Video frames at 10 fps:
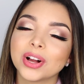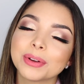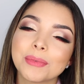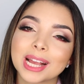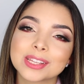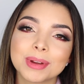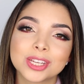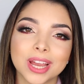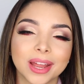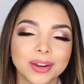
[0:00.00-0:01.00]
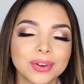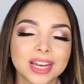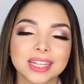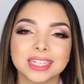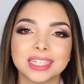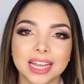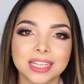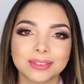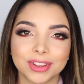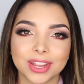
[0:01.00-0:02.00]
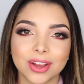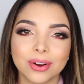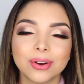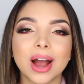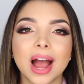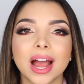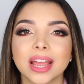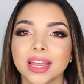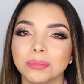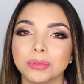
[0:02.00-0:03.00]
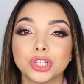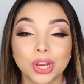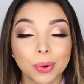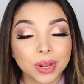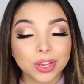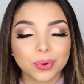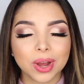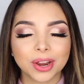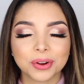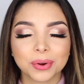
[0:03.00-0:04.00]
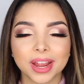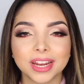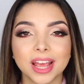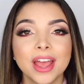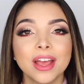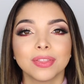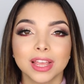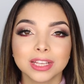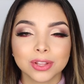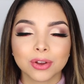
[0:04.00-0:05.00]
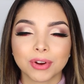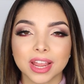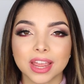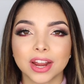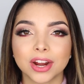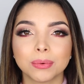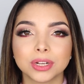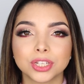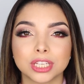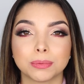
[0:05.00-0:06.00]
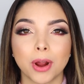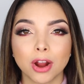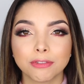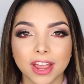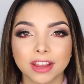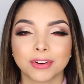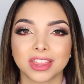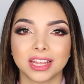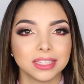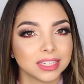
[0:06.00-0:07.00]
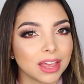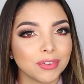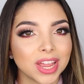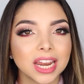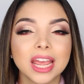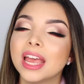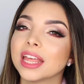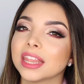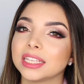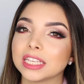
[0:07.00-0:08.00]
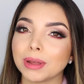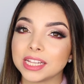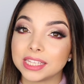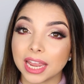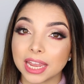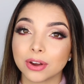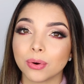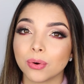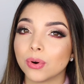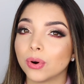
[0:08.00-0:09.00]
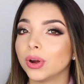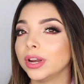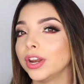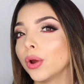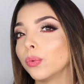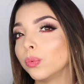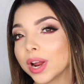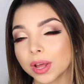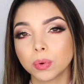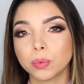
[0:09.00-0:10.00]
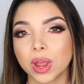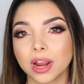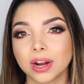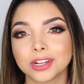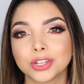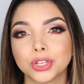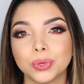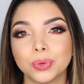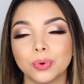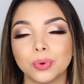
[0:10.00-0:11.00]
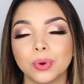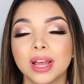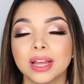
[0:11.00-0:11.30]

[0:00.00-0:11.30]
welcome back to my channel, and in today's video I am showing you how to create this look right here, which is perfect for Thanksgiving. This is my take on what I would wear to